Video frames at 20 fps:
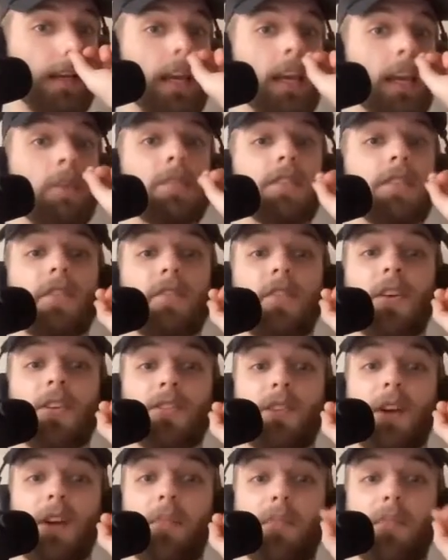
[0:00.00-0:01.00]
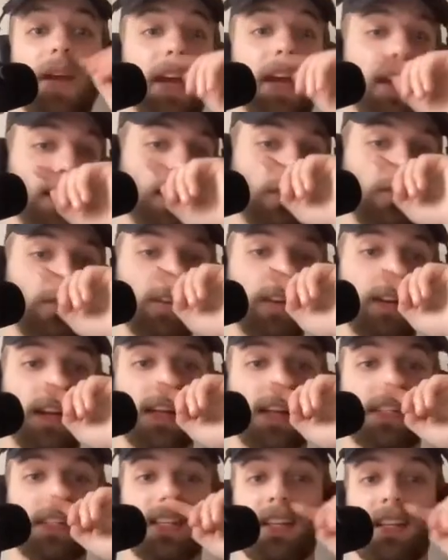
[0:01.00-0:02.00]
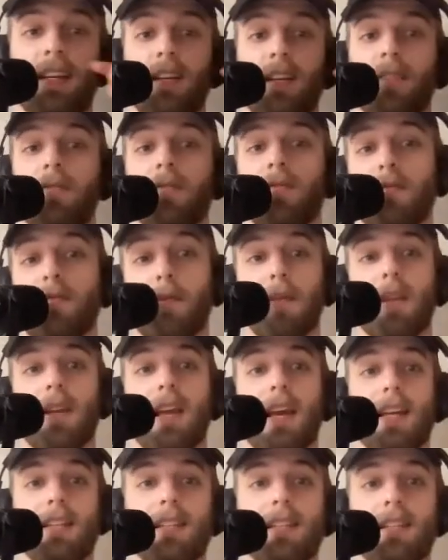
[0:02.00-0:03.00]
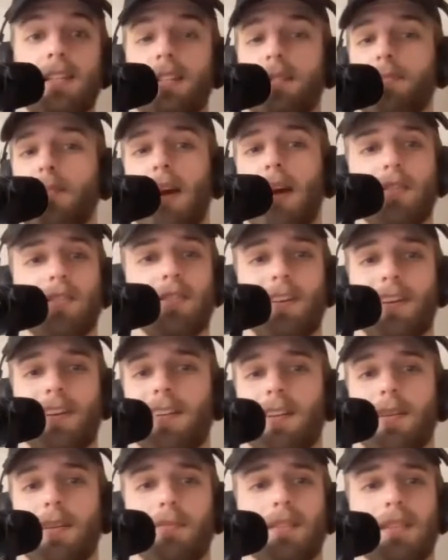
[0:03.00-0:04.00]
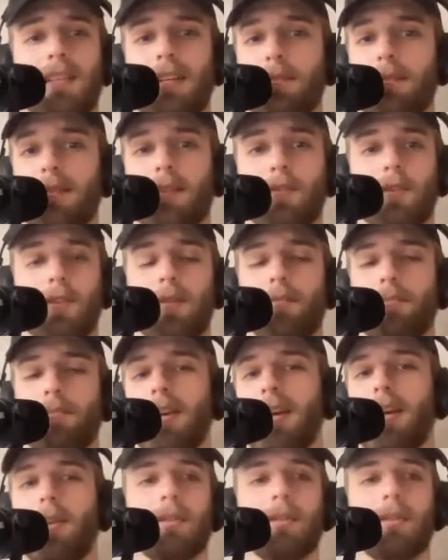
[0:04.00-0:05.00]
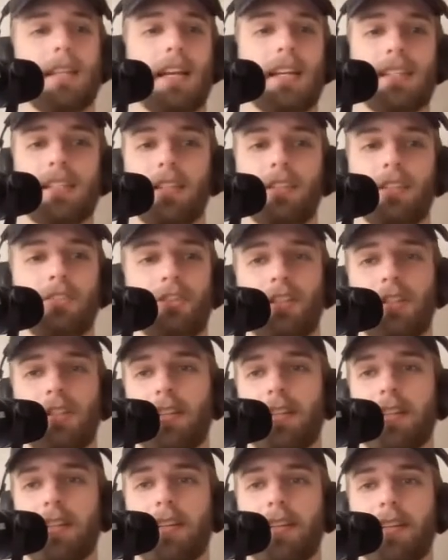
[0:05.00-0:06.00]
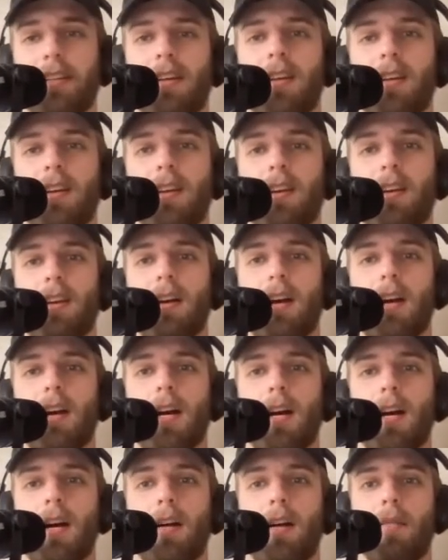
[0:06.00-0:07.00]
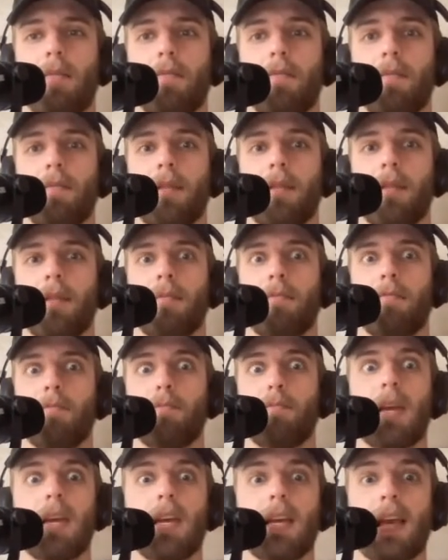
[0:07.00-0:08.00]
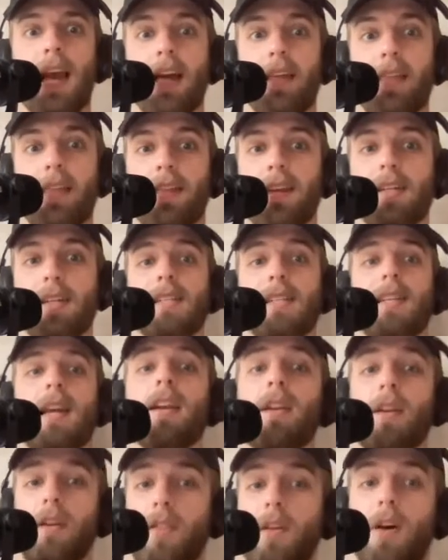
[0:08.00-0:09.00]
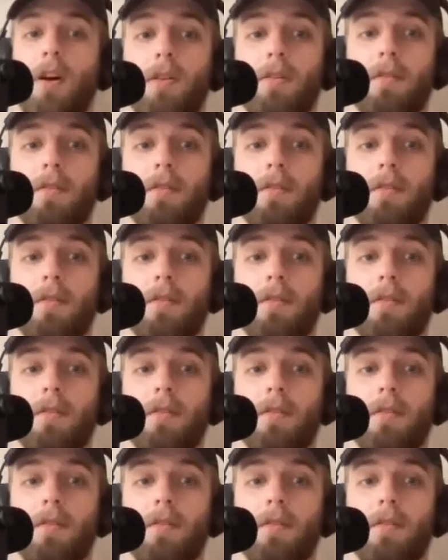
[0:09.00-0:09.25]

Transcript: He was a first round pick in 2019 from the Nets. He's bounced around a couple teams, never really played. was last in the G League. Um, yeah. big athletic center though.